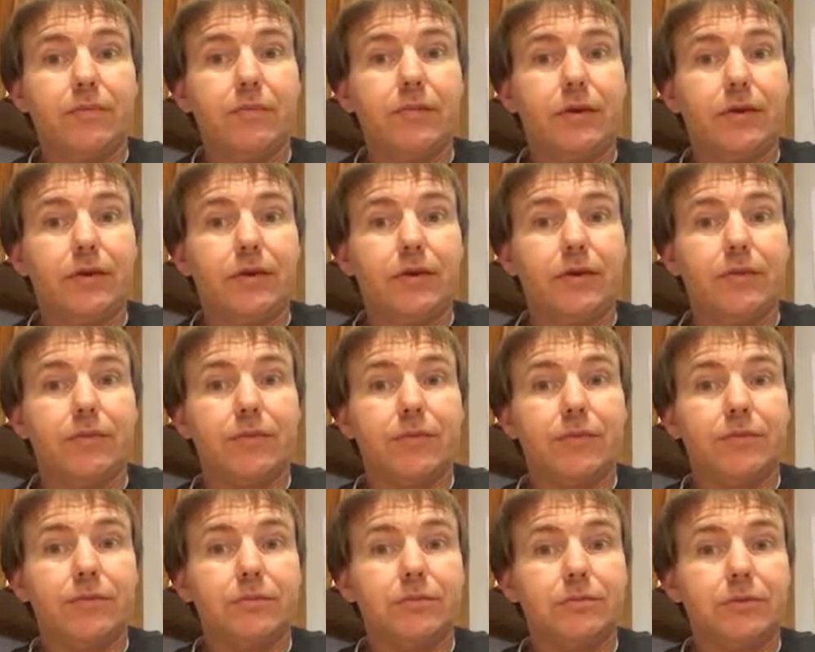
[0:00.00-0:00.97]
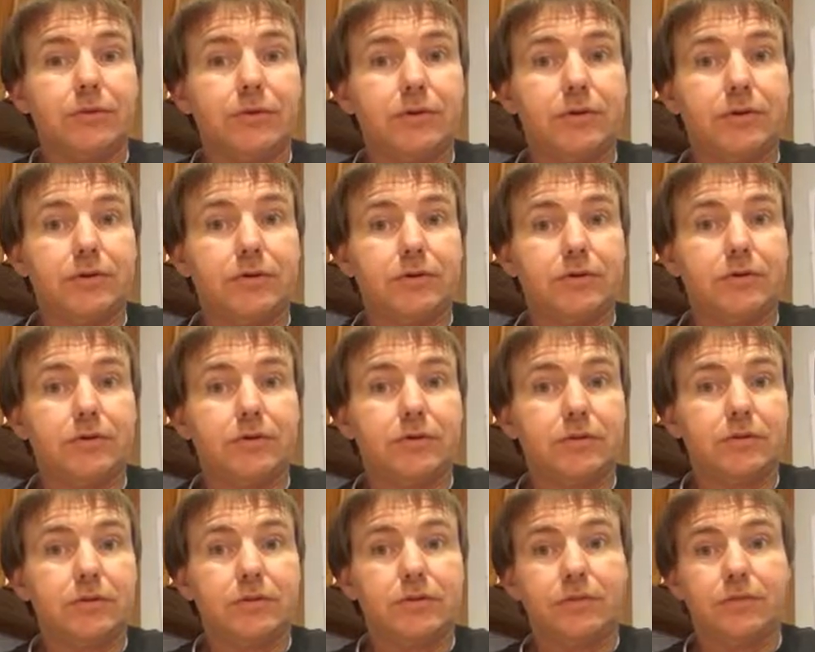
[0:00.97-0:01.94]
bait companies because